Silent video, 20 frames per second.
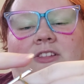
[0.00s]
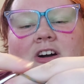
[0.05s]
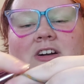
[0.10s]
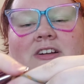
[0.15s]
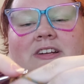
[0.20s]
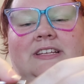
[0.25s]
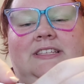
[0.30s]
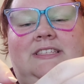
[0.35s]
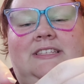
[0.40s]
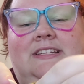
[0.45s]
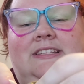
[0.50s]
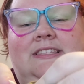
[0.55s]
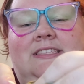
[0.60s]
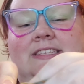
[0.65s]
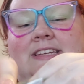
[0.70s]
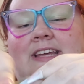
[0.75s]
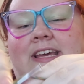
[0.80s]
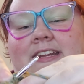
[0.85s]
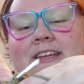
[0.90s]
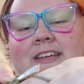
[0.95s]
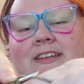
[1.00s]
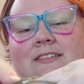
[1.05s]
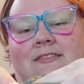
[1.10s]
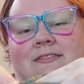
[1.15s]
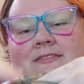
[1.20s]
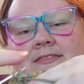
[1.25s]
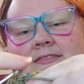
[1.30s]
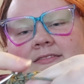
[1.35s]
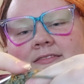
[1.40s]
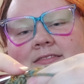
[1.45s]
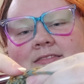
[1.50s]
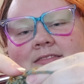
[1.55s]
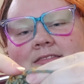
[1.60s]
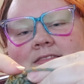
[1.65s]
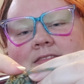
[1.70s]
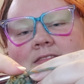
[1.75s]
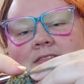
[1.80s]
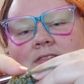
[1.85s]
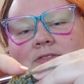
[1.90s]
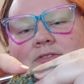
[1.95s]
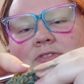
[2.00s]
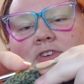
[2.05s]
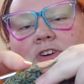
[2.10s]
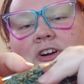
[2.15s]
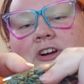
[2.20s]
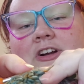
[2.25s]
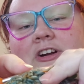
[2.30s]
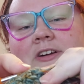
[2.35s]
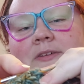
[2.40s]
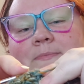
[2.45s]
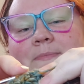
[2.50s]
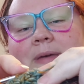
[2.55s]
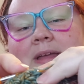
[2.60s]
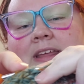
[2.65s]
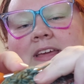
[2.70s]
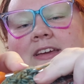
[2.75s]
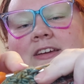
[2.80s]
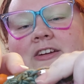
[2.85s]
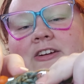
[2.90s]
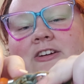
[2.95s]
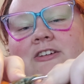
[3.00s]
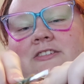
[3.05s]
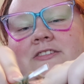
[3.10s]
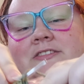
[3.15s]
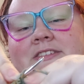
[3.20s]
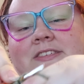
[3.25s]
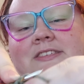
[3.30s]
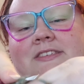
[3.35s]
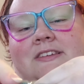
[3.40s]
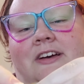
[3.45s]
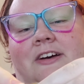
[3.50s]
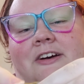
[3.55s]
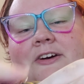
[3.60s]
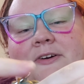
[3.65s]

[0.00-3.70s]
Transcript: long distance dated for many years.